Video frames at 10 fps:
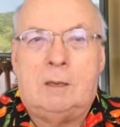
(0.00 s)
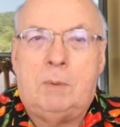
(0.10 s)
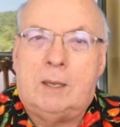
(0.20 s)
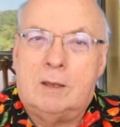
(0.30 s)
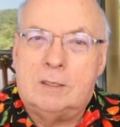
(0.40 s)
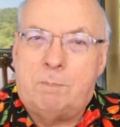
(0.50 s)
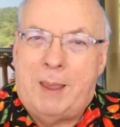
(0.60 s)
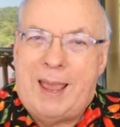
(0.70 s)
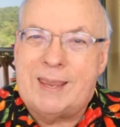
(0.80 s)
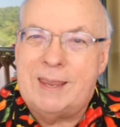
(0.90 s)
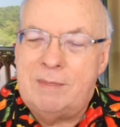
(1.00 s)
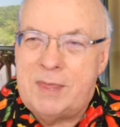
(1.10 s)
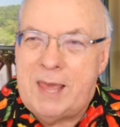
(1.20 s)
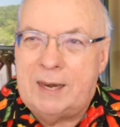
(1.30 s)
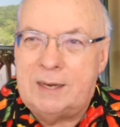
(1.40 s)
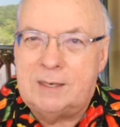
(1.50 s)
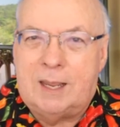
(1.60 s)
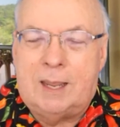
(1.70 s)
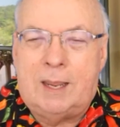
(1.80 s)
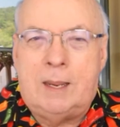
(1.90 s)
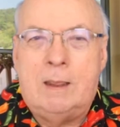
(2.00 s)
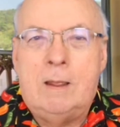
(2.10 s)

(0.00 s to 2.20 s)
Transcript: because back in that day,